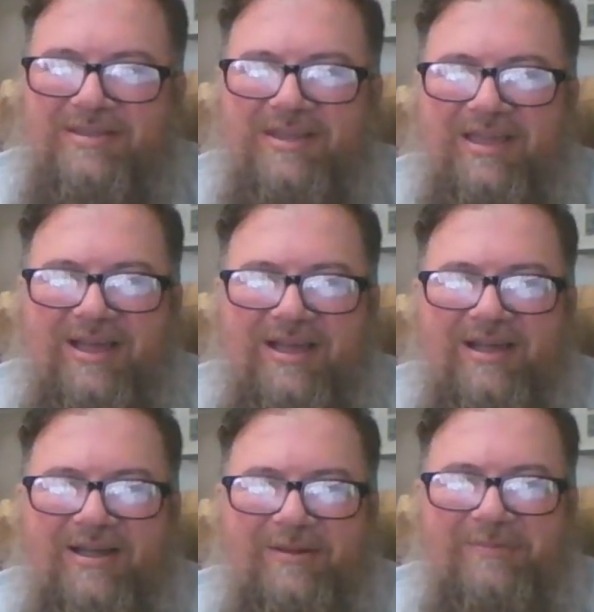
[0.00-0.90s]

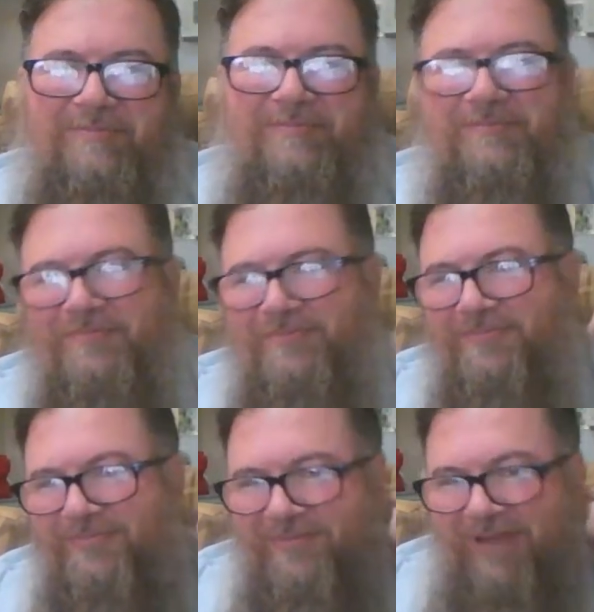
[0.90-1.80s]
Um,
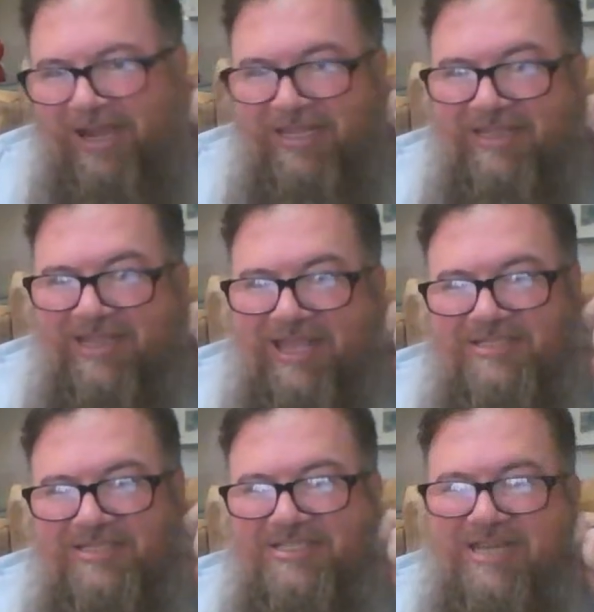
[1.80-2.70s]
I think
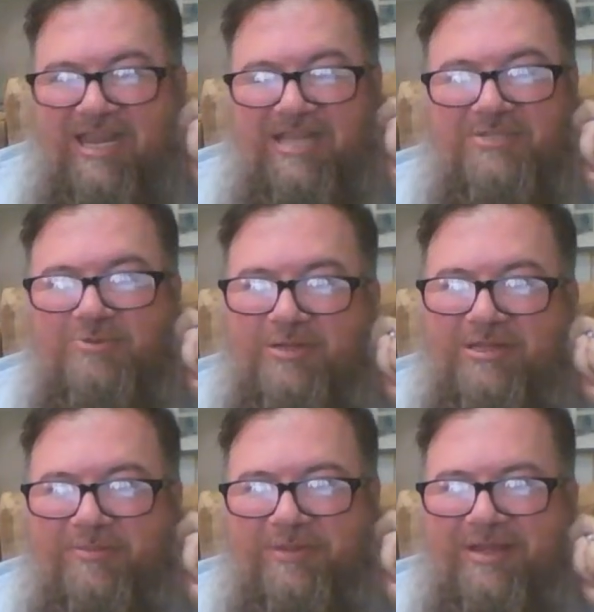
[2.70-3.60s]
that's changed with
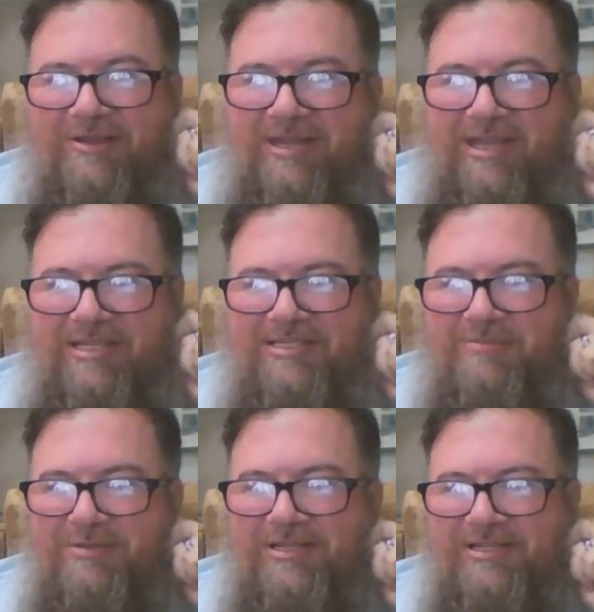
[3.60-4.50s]
them nowadays,
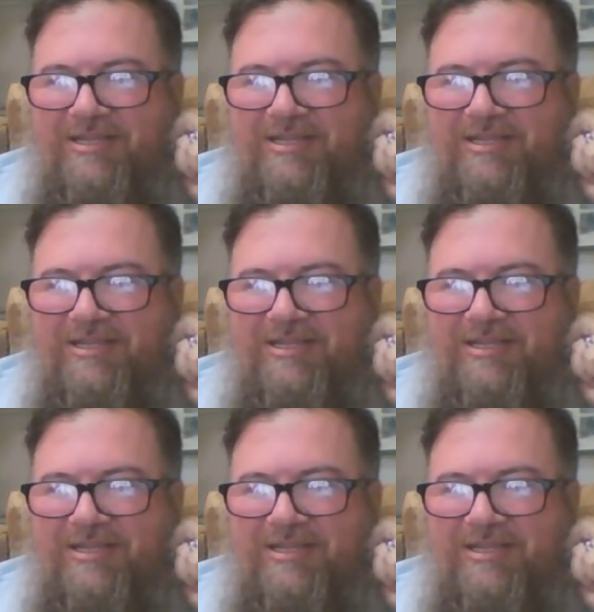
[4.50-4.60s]
but